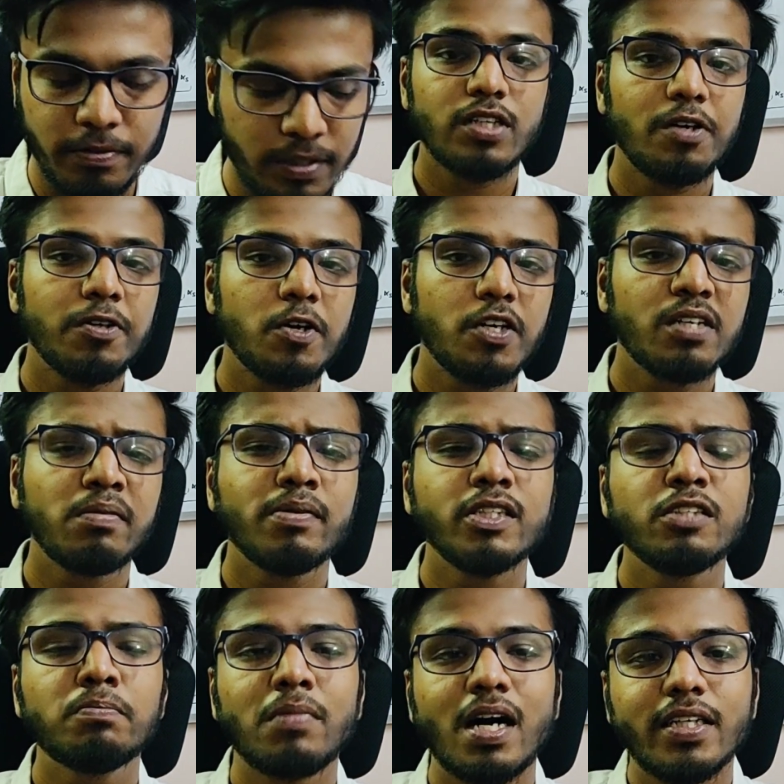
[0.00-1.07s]
So now talking about
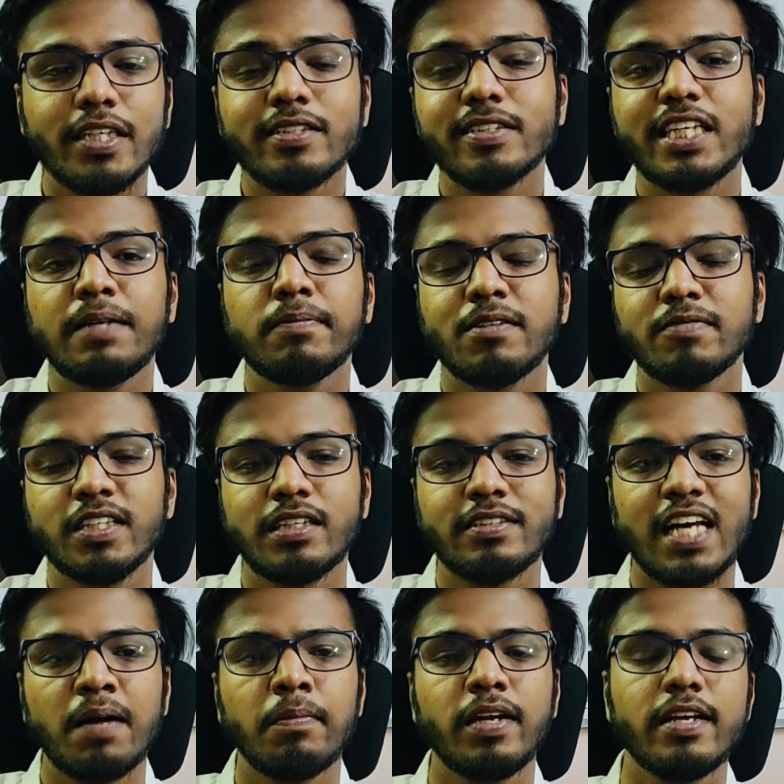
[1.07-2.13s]
the marking scheme of the
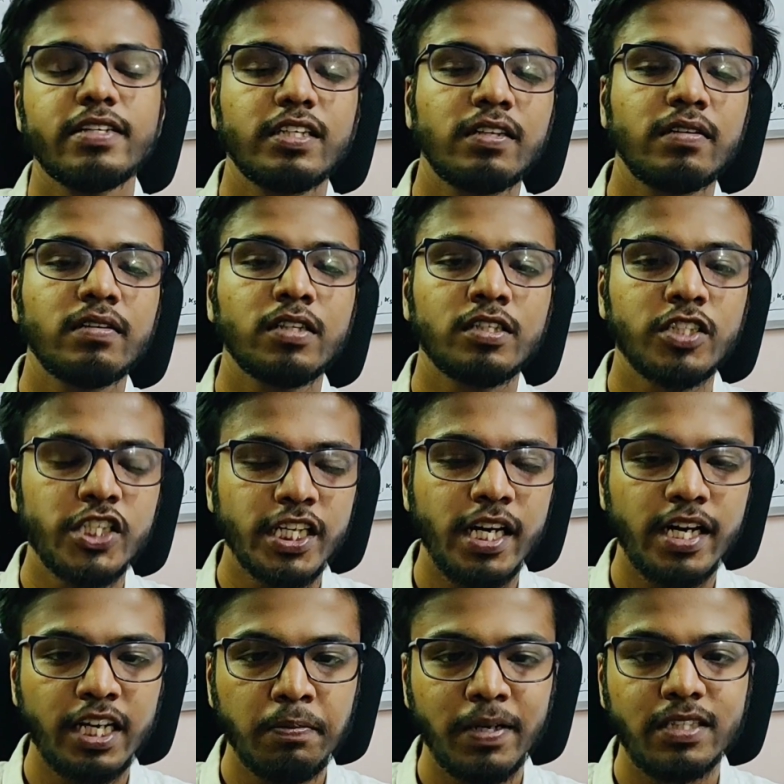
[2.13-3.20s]
examination, the
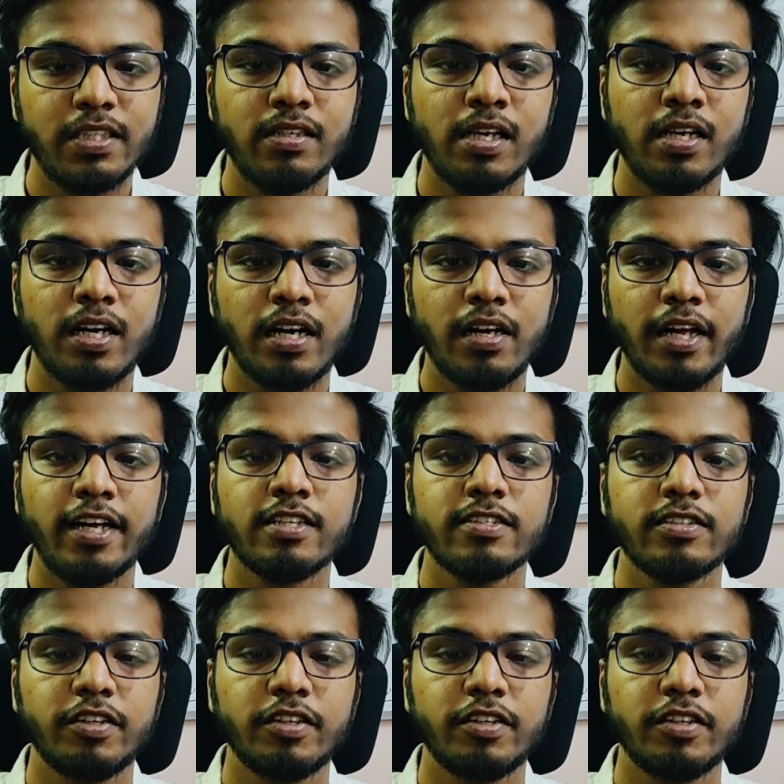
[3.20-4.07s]
GRE basically contains